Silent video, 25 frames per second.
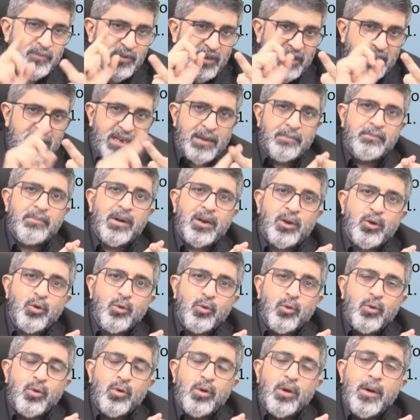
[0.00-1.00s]
Number
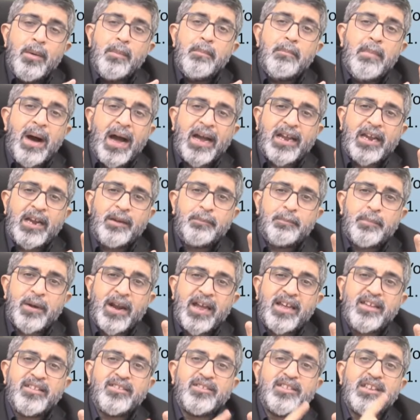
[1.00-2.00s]
2, market
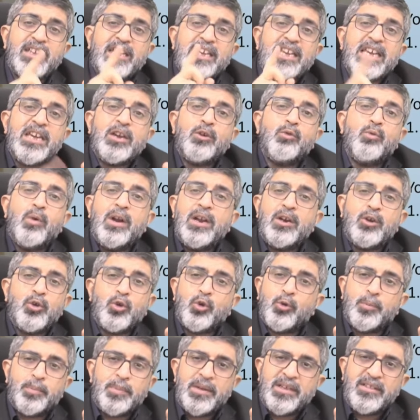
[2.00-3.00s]
price equal to
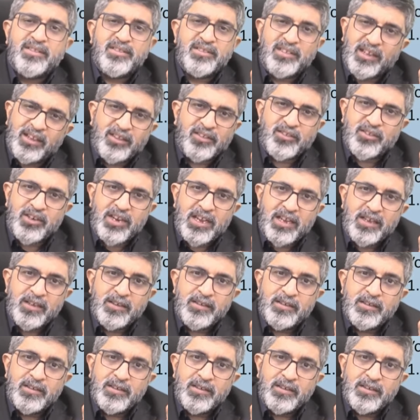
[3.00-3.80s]
rupees 60.